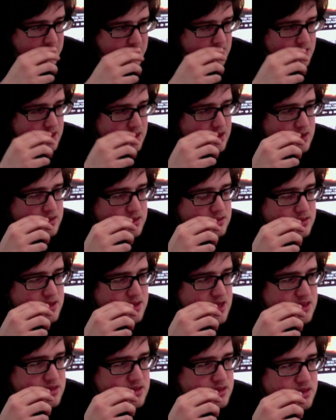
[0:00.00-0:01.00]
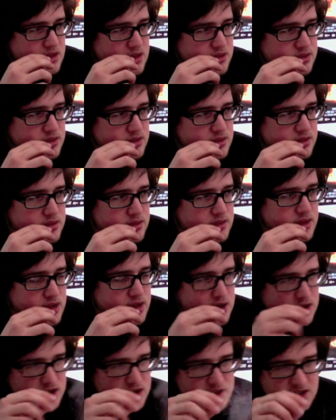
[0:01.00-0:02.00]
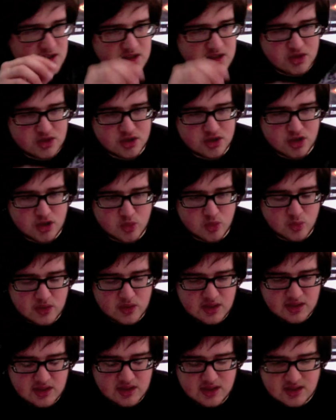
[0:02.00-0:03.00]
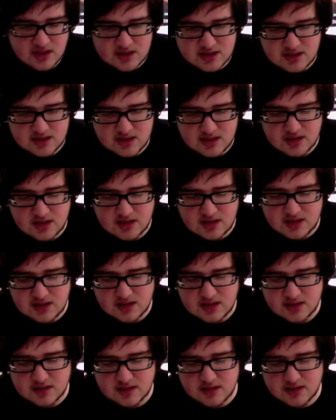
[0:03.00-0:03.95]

and then the third issue is the